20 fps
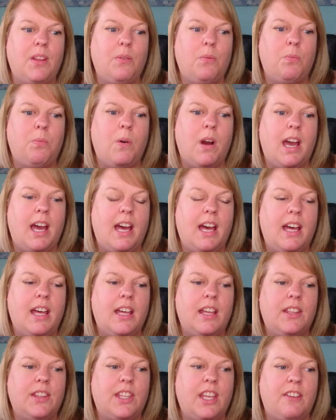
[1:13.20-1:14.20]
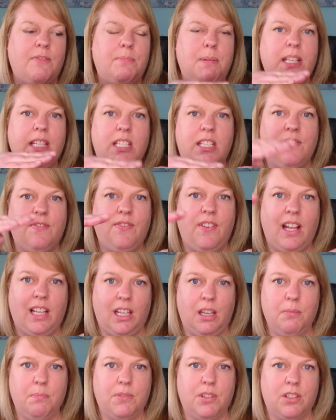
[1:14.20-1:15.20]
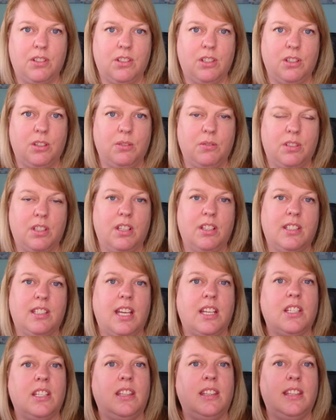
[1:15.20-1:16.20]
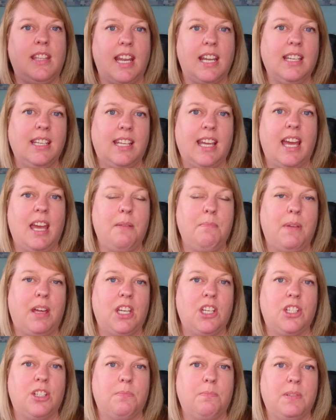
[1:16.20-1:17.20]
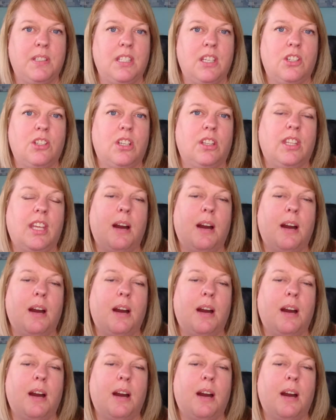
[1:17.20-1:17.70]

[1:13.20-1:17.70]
where they've been developed to a certain stage and then get a manager position,